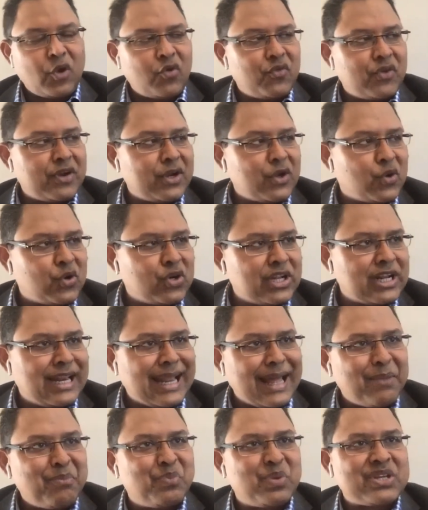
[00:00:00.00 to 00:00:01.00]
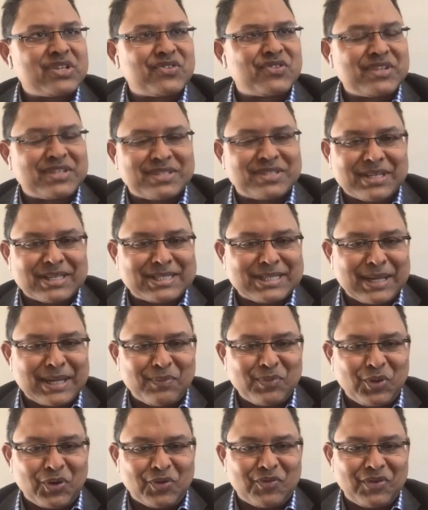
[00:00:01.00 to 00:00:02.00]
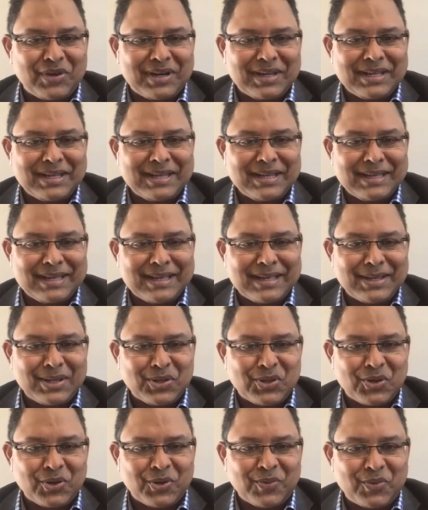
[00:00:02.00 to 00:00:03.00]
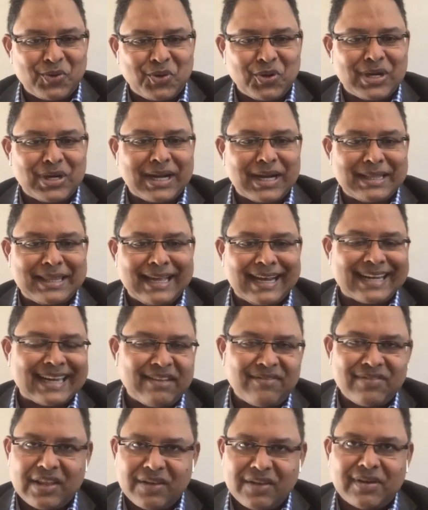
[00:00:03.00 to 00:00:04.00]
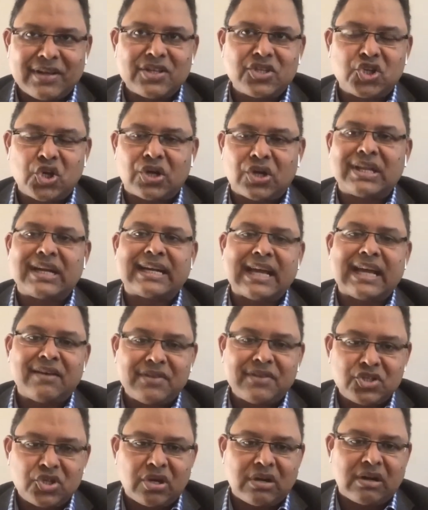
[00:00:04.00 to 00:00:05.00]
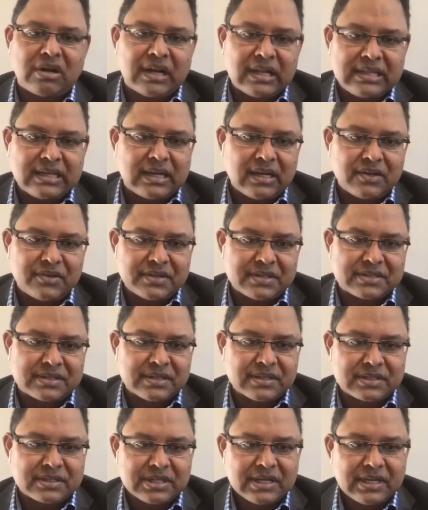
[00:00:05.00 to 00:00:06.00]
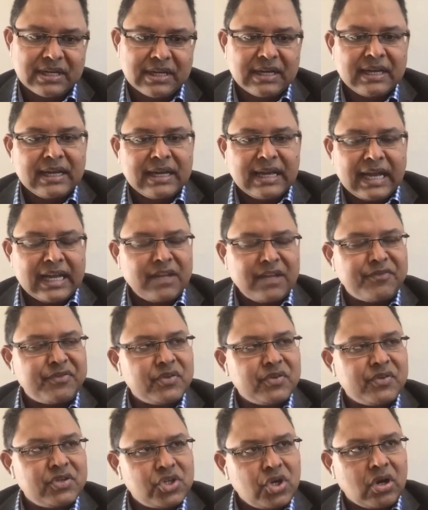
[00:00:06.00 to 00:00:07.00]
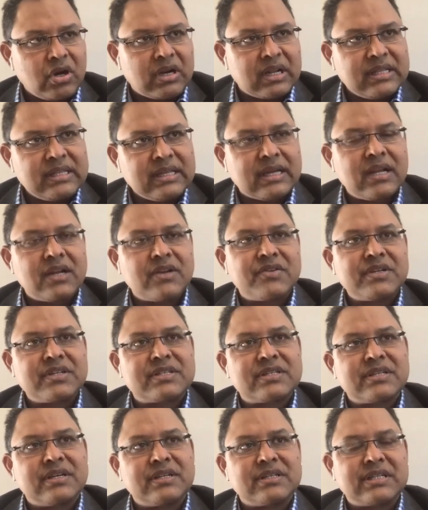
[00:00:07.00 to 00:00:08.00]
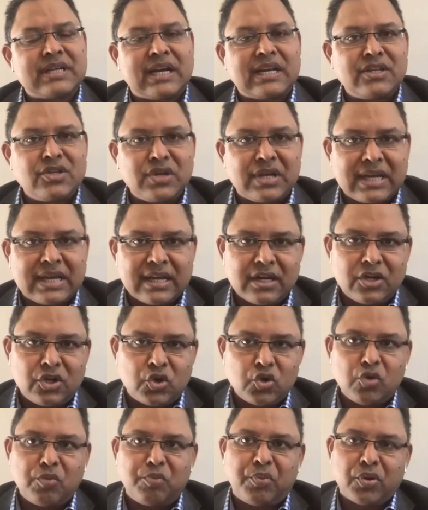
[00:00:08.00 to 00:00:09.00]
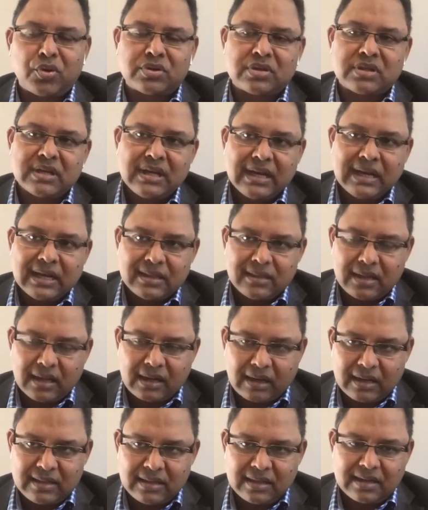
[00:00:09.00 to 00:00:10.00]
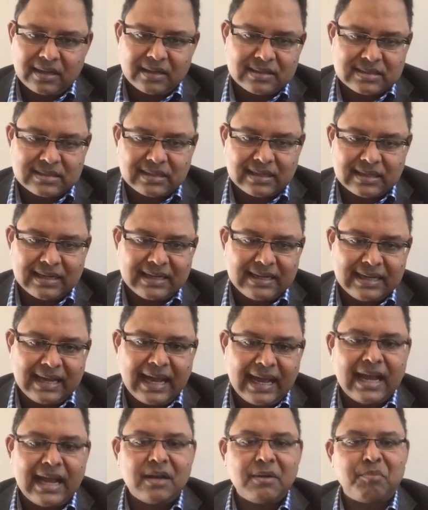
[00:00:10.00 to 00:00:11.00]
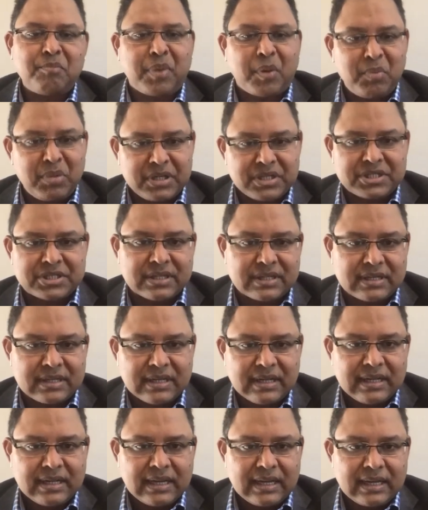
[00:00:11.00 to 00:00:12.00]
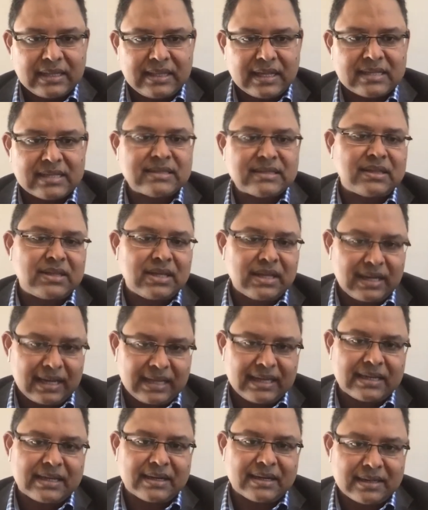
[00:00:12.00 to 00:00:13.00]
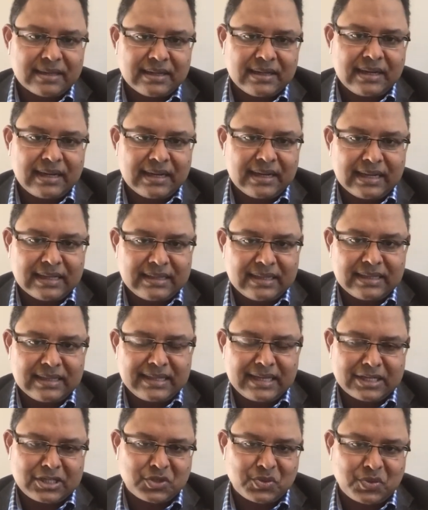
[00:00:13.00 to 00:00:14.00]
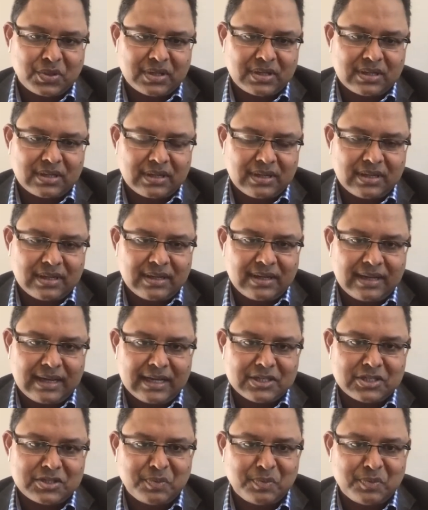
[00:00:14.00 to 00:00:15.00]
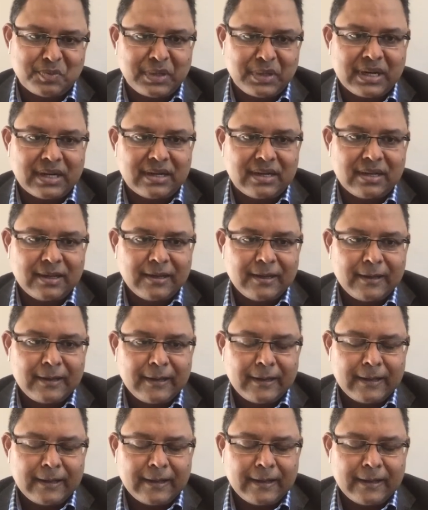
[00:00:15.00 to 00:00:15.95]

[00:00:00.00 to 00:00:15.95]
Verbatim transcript: I'm not very good in lab based research. I'm not very, you know, good at that. I've never enjoyed that. I've enjoyed clinical research. And if you enjoy clinical research and you can do both the clinical side and publish it, there is nothing like it. And I think that's what uh, has made